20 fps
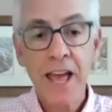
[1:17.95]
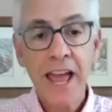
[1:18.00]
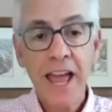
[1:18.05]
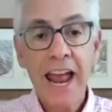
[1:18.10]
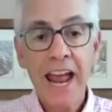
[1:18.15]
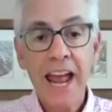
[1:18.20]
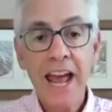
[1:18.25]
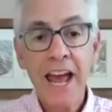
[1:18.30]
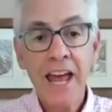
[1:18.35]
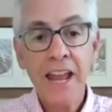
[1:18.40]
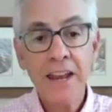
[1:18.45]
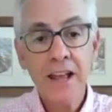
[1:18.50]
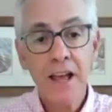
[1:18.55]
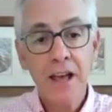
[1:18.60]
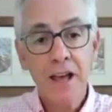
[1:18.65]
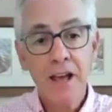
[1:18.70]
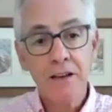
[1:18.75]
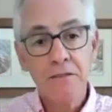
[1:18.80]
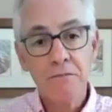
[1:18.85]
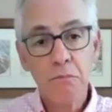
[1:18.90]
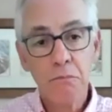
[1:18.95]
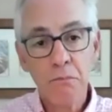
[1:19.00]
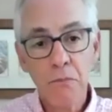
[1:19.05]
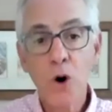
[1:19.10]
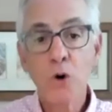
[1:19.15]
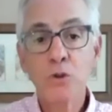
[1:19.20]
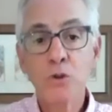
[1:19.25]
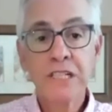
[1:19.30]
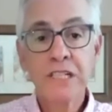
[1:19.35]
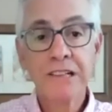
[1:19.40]
and
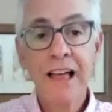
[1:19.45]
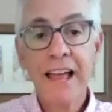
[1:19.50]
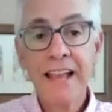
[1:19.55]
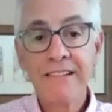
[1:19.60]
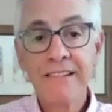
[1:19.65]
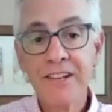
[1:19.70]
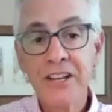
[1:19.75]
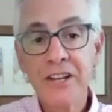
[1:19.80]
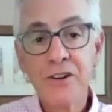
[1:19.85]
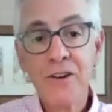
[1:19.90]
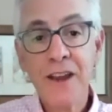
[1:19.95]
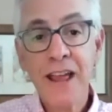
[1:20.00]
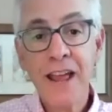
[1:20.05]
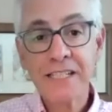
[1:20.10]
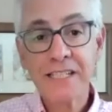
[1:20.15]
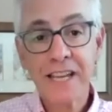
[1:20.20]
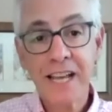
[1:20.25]
most likely your next